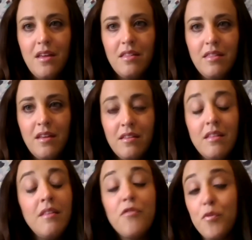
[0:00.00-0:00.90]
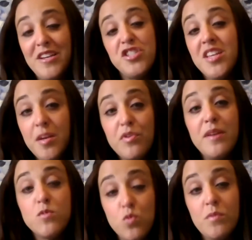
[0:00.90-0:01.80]
The information, the Hebrew
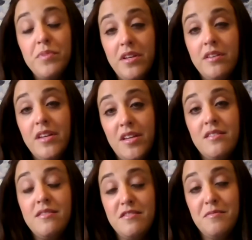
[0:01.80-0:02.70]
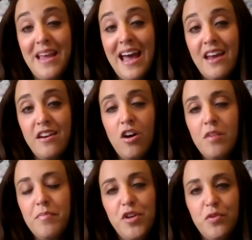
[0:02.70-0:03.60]
names will be needed to be added on,
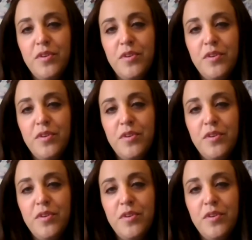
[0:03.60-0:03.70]
but you don't